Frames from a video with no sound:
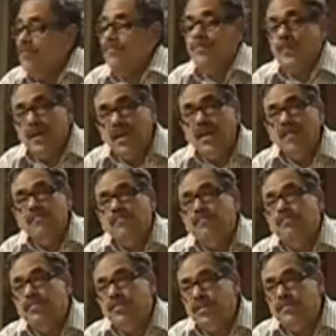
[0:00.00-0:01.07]
compelling
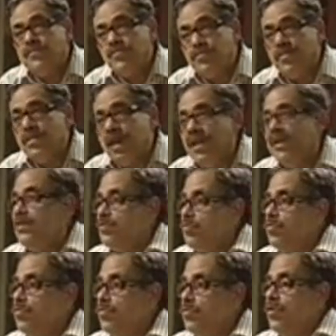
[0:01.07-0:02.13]
Tipu Sultan
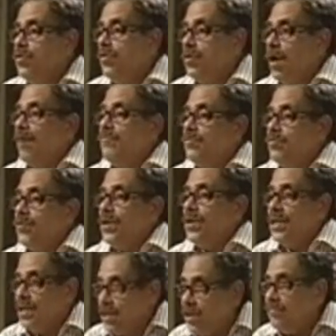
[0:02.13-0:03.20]
to come to
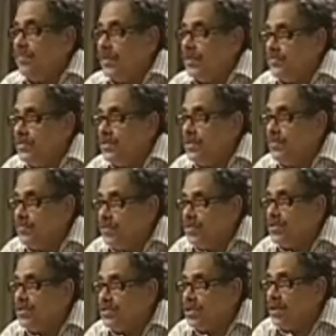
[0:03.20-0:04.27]
an agreement with the
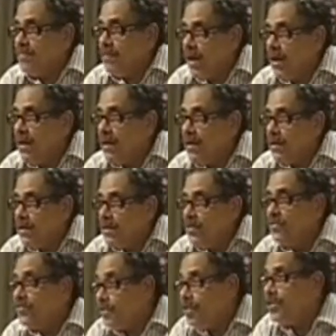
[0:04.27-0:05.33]
British in
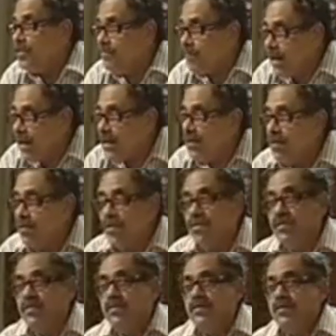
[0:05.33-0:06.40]
the Treaty of
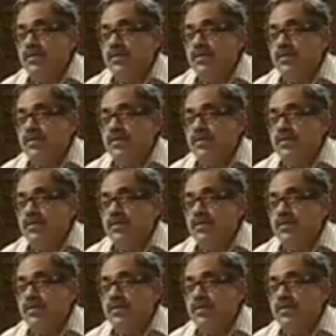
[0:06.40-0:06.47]
Mangalore